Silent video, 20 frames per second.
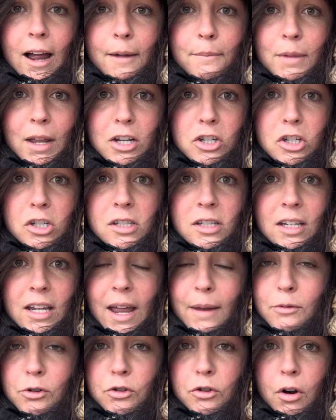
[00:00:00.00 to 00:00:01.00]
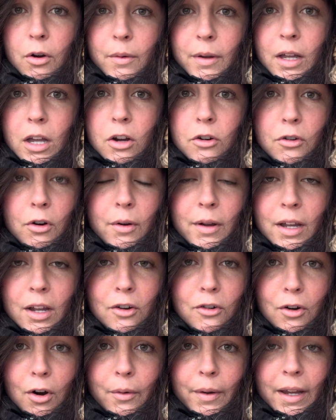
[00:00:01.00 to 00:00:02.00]
They just kept growing and growing
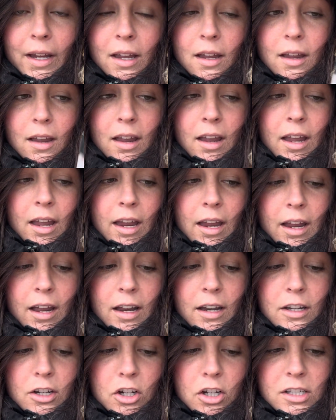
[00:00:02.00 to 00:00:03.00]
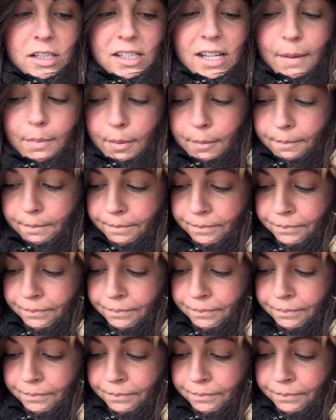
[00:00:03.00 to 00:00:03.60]
and growing, and I couldn't stop them.